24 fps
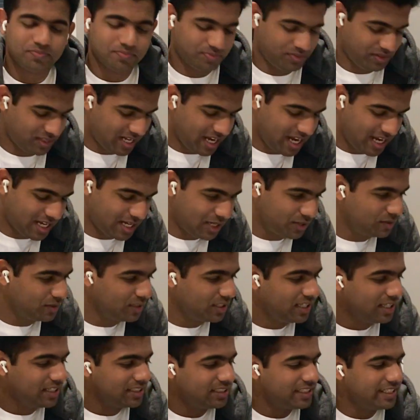Now
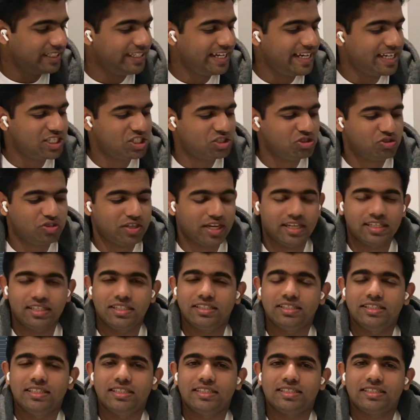the next
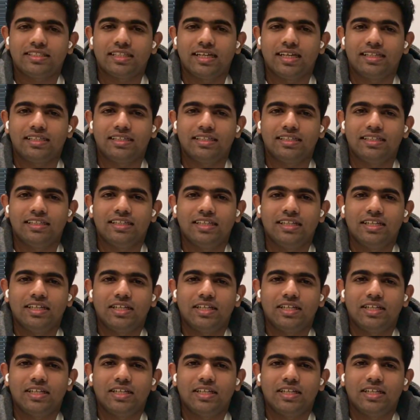strategy is that